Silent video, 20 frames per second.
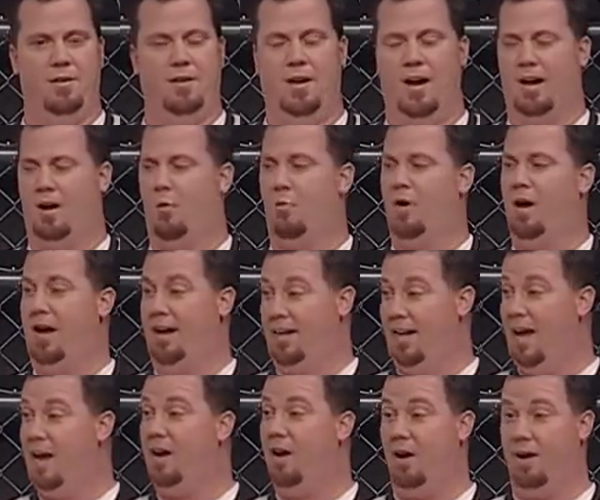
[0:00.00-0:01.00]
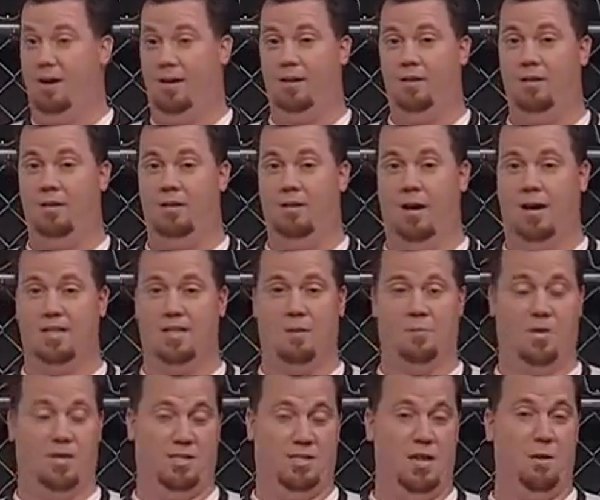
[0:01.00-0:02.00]
I go, well, I can, honey. I said,
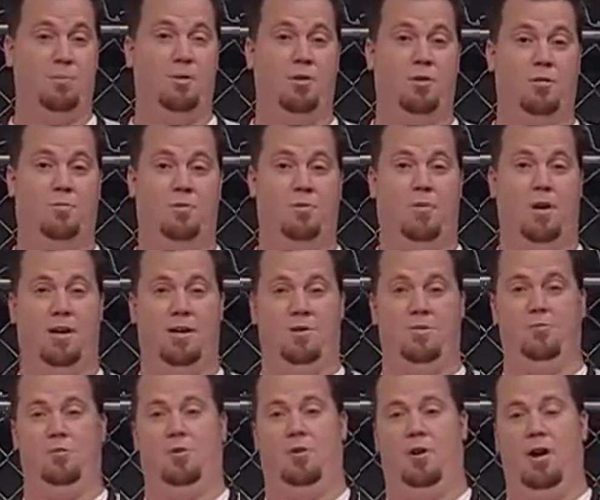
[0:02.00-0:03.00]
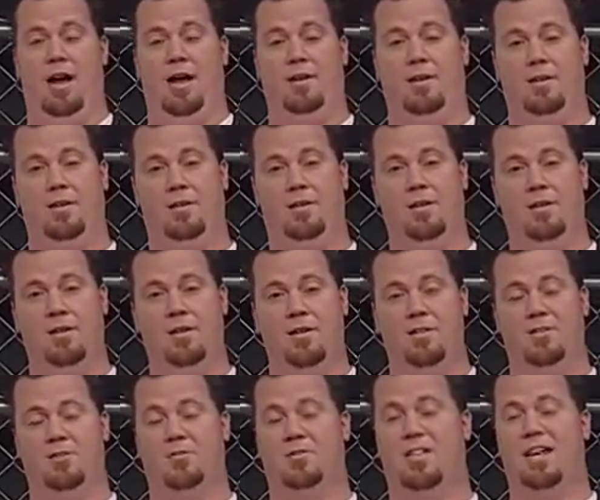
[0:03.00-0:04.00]
but it's up to you if you want to use it or not.
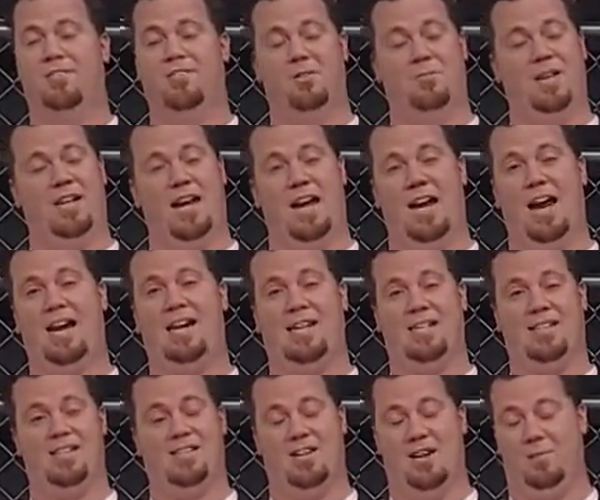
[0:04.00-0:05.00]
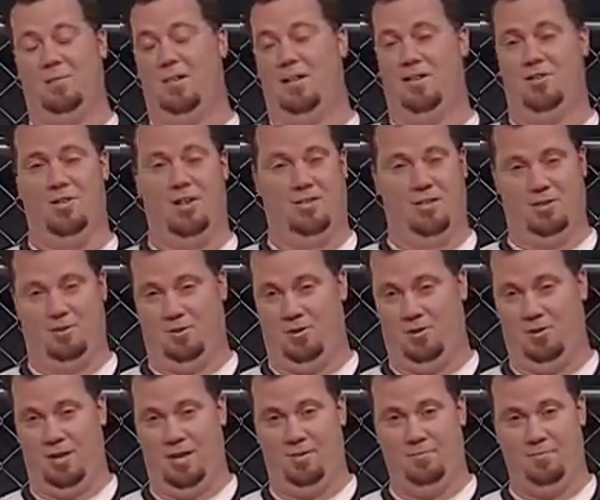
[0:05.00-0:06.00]
She goes, give it to me, Dad. I need something to shut this
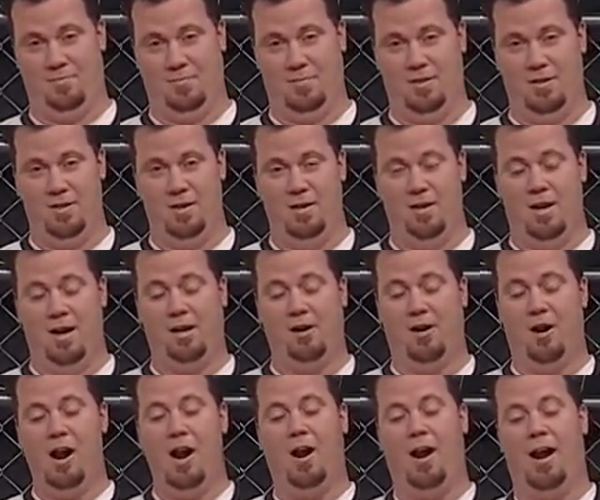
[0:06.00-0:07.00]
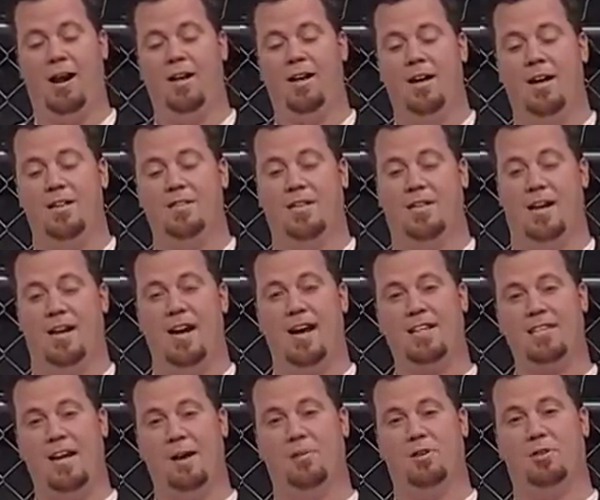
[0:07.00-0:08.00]
girl up. I go, all right. So the
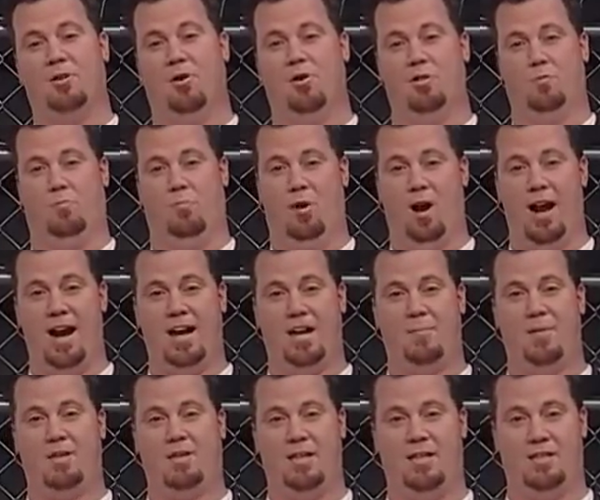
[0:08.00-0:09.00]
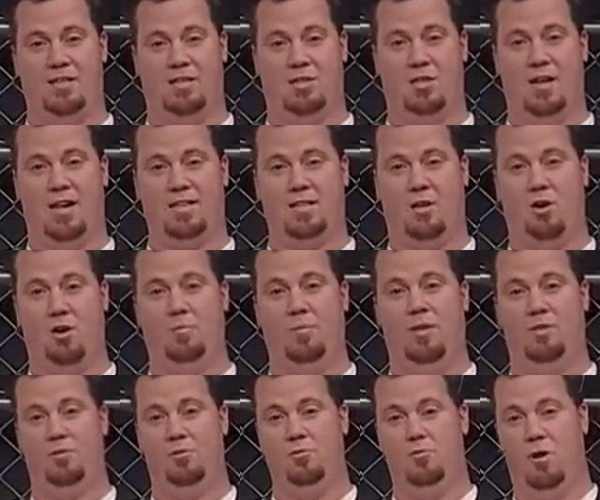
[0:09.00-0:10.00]
next time this girl's bragging about things that she has at home
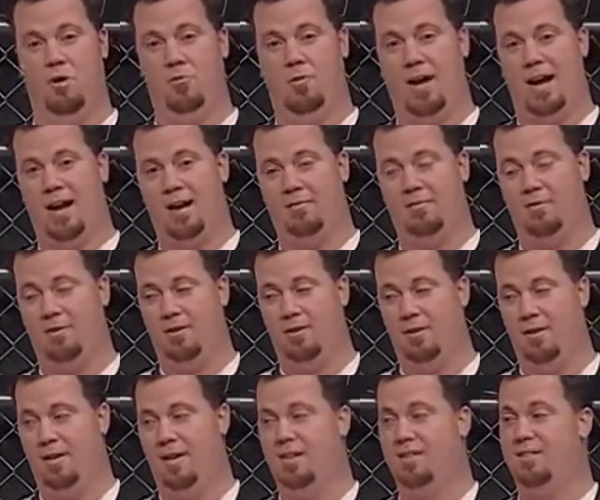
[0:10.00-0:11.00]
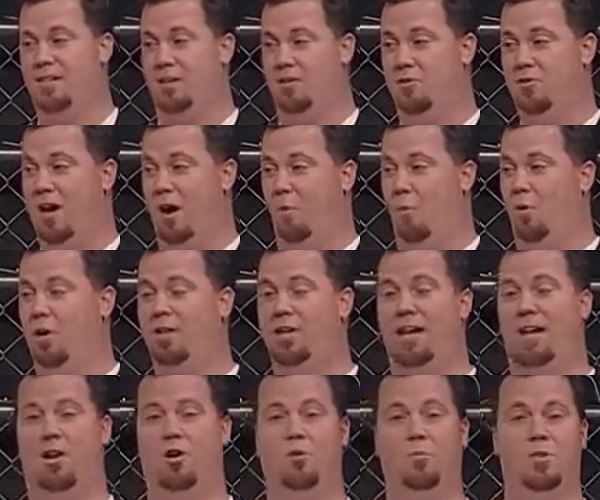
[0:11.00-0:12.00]
that you don't have, just tell her you got one
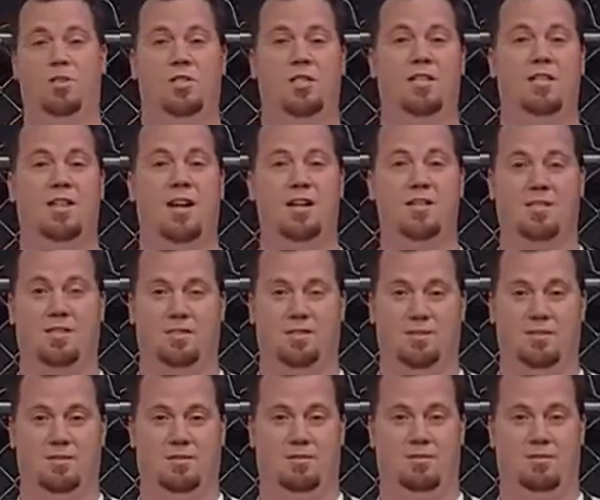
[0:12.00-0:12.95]
thing at home that she doesn't.